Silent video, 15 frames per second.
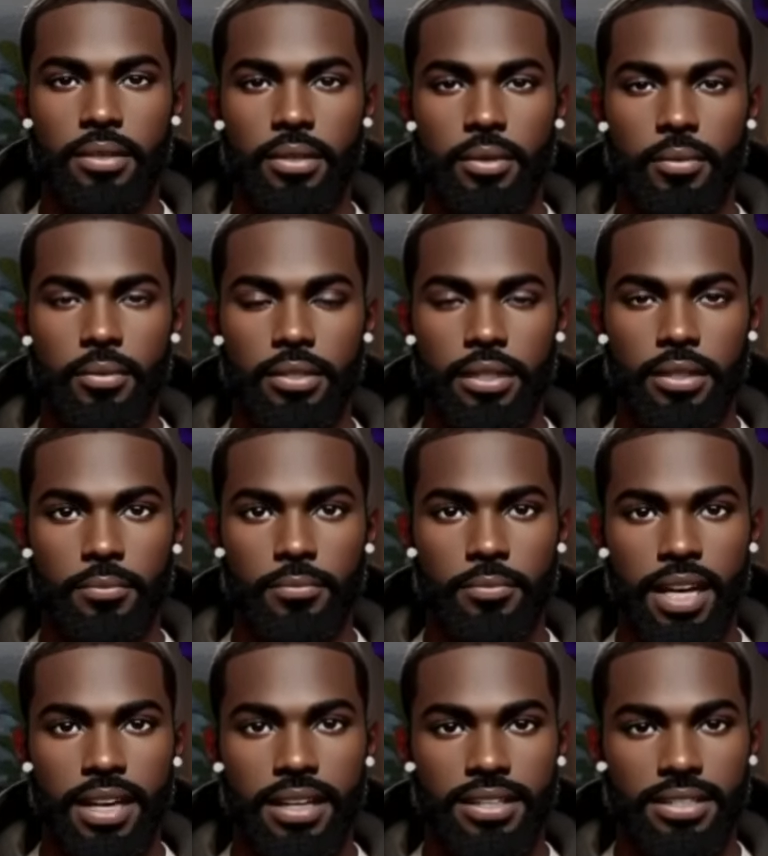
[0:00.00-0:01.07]
When she refused,
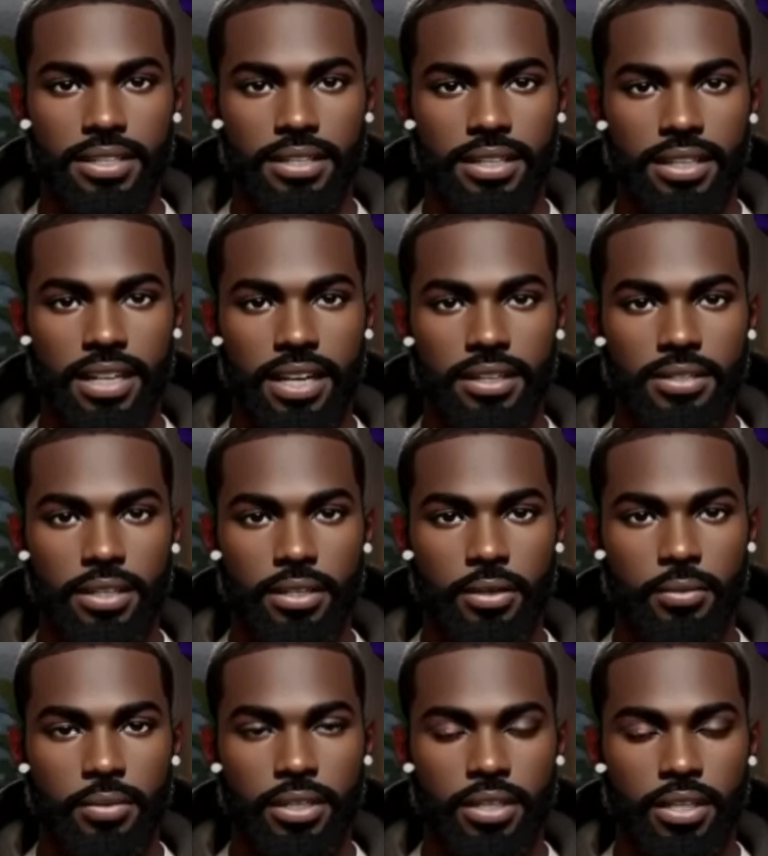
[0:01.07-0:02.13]
she claims he aggressively
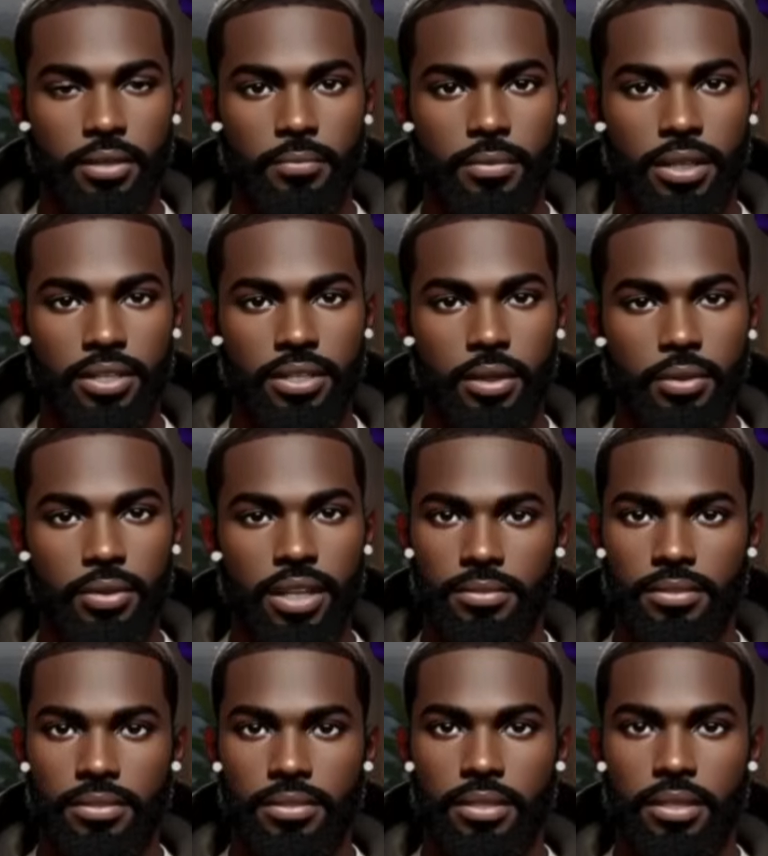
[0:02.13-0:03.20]
marched towards me,
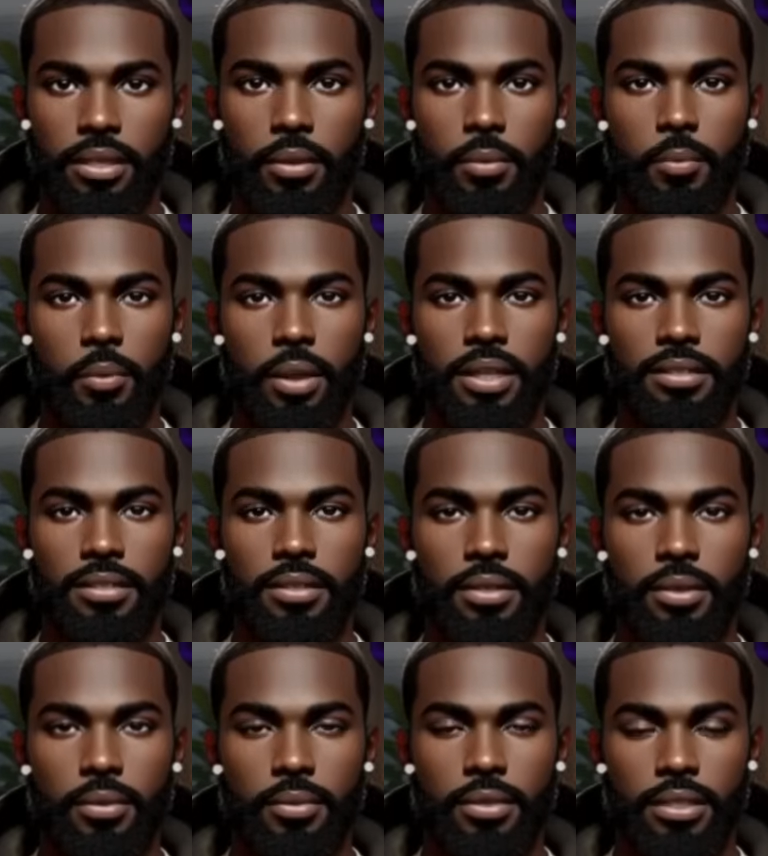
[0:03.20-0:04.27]
squeezed my arm extremely
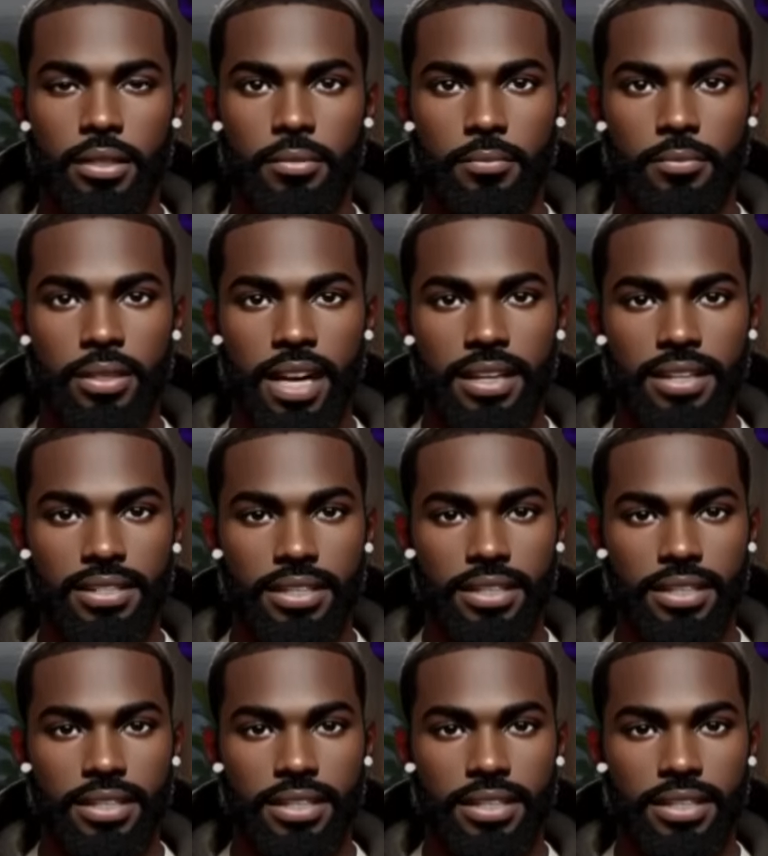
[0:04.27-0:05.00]
tight and aggressively,